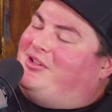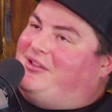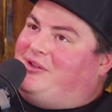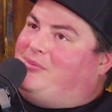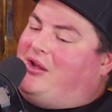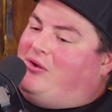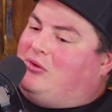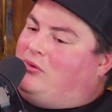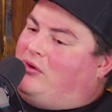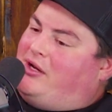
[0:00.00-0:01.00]
Reliving my
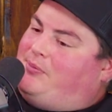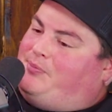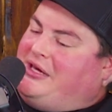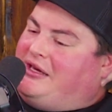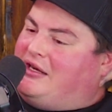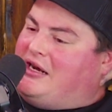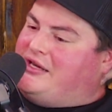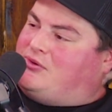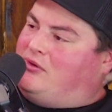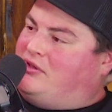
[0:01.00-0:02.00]
old glory, peaking in high
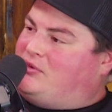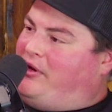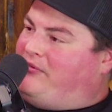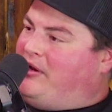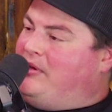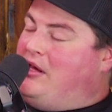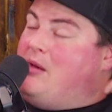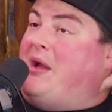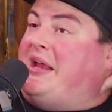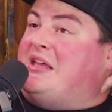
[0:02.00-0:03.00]
school. That's where you can find me.
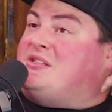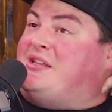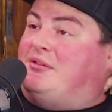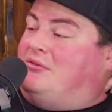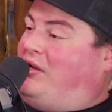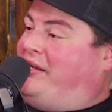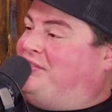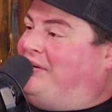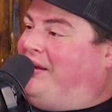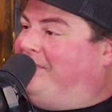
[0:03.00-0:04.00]
Mike is Eaton on
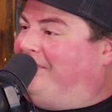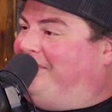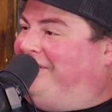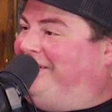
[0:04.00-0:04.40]
Instagram.